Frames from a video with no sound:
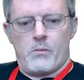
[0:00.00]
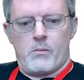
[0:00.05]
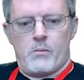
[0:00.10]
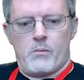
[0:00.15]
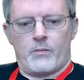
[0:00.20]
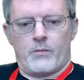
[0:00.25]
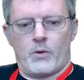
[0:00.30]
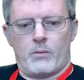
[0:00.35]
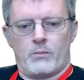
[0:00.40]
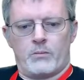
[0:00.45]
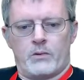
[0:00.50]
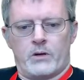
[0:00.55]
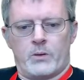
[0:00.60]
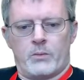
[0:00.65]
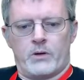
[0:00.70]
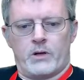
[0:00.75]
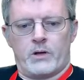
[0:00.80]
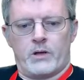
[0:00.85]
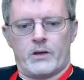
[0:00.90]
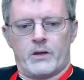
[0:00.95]
oh, I
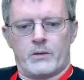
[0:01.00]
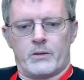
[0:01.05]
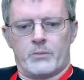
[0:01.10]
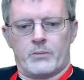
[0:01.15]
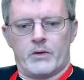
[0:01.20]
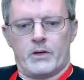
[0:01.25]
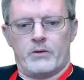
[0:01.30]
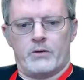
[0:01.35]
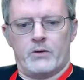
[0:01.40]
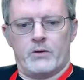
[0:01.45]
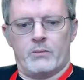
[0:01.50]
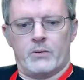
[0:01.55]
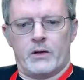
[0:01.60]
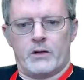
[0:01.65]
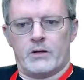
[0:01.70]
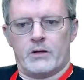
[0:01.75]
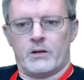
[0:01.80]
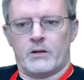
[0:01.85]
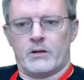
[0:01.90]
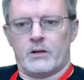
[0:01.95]
wanted to hit the preview button here,
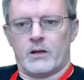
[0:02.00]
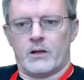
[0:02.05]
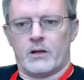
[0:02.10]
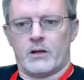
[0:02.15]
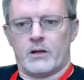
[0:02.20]
not that.